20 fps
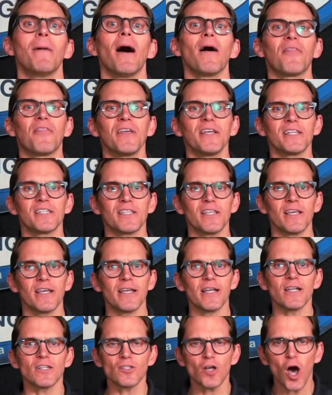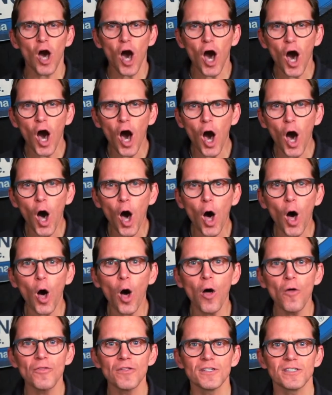about these things
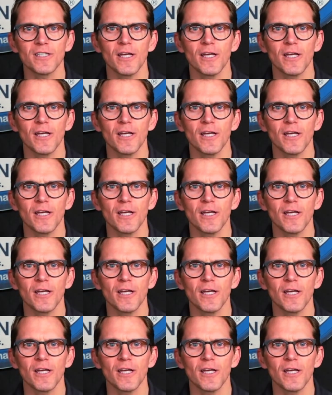all the